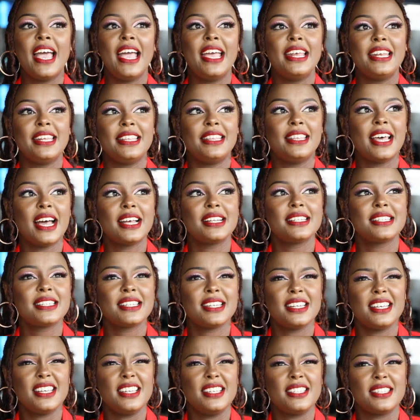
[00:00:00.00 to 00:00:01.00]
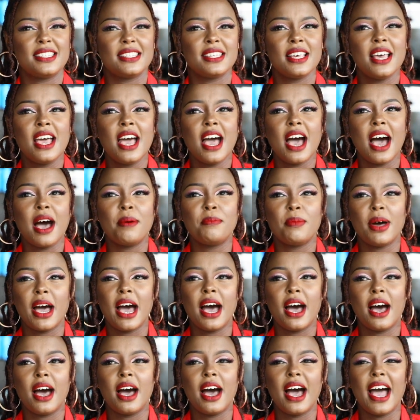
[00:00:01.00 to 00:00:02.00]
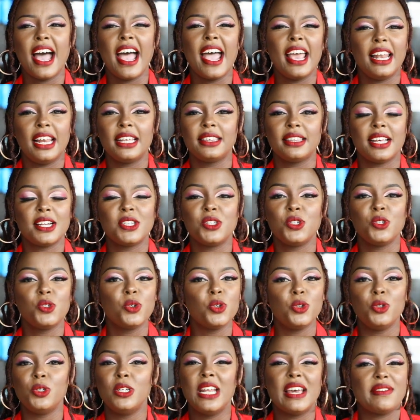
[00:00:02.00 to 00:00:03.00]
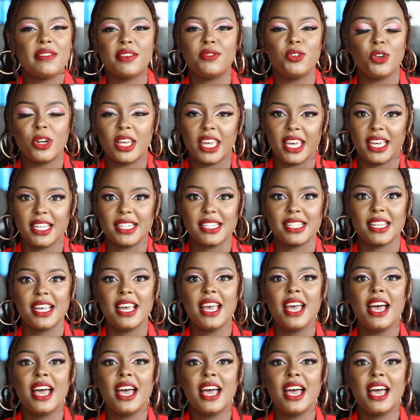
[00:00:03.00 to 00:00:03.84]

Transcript: And that is um, a, a highlight that, you know, you never forget.